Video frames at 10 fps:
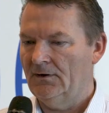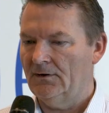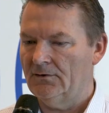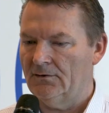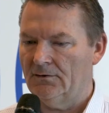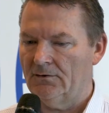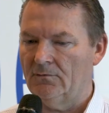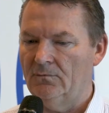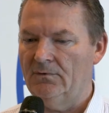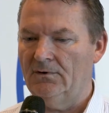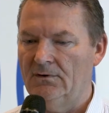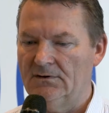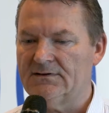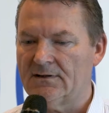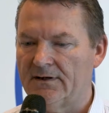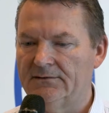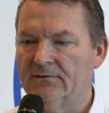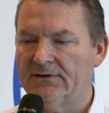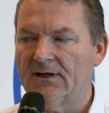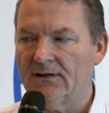We try to
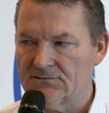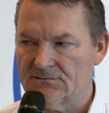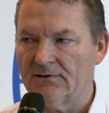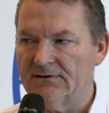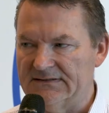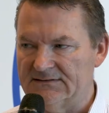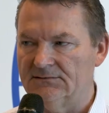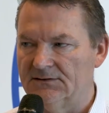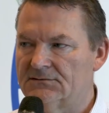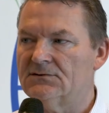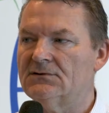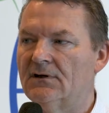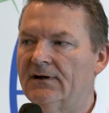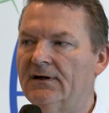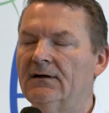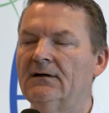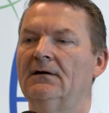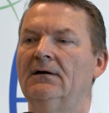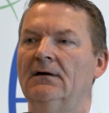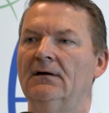enhance our distance learning
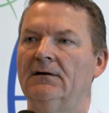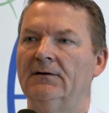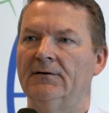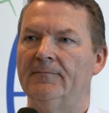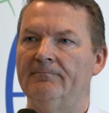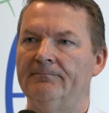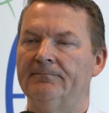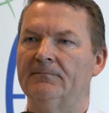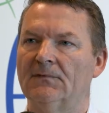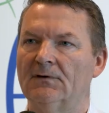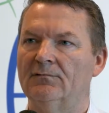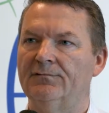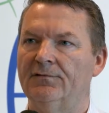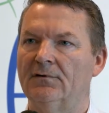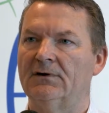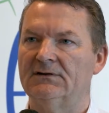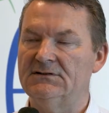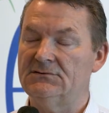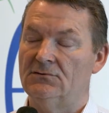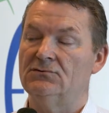for
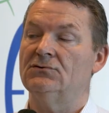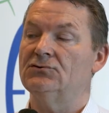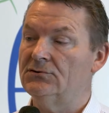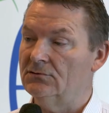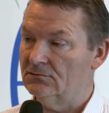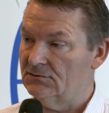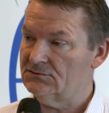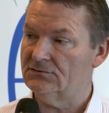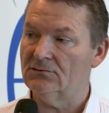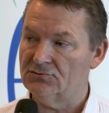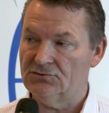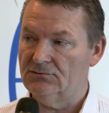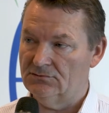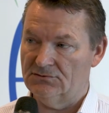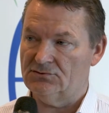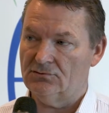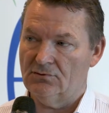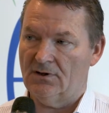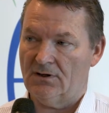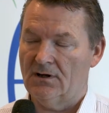distance students, those students
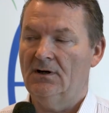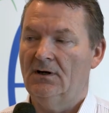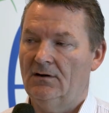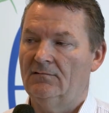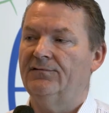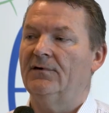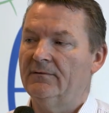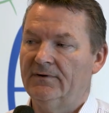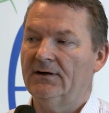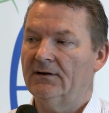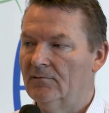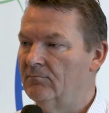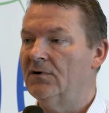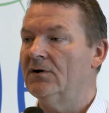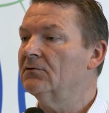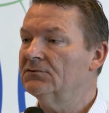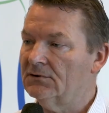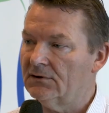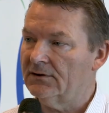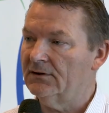who are following abroad
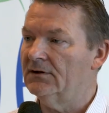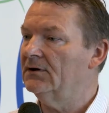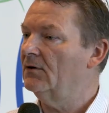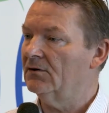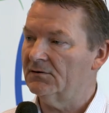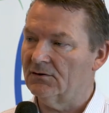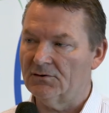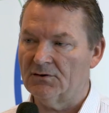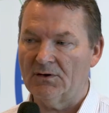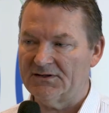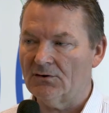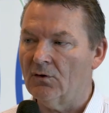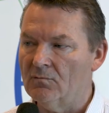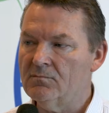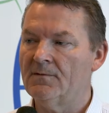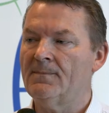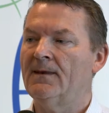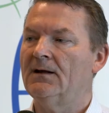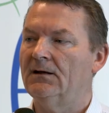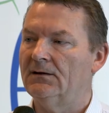or at home.
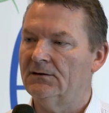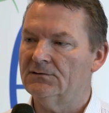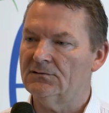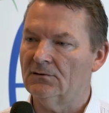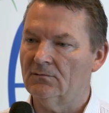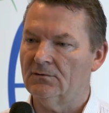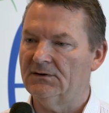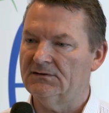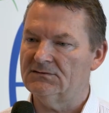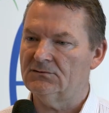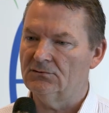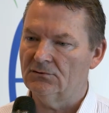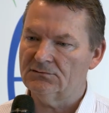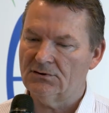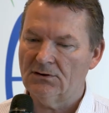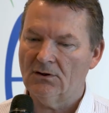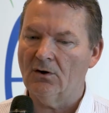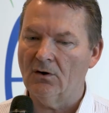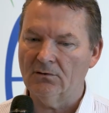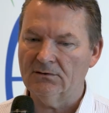So it's not
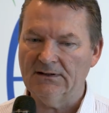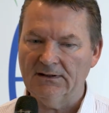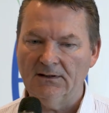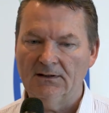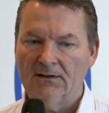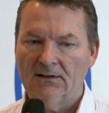only